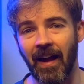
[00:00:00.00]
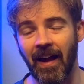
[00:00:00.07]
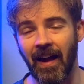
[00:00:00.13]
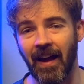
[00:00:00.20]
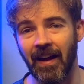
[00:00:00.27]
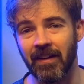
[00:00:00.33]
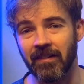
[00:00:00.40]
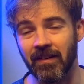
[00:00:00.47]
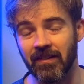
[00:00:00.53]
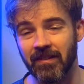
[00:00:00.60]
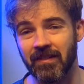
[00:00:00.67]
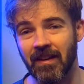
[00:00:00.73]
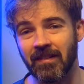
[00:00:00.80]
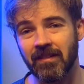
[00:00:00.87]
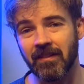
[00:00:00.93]
and a
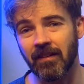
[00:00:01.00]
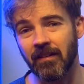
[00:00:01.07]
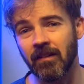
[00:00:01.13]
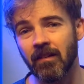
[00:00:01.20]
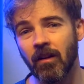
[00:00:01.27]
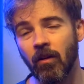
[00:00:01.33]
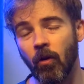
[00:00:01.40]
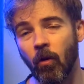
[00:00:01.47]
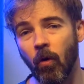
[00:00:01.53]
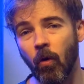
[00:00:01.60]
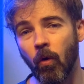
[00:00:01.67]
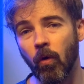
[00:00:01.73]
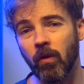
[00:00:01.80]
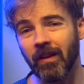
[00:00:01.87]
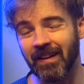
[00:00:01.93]
sensor
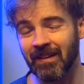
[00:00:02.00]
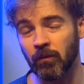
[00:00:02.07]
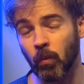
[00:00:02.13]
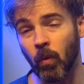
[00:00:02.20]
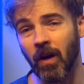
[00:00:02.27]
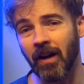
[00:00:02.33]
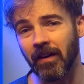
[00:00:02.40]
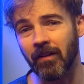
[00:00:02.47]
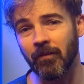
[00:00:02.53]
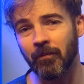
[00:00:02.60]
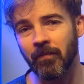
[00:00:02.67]
all in one.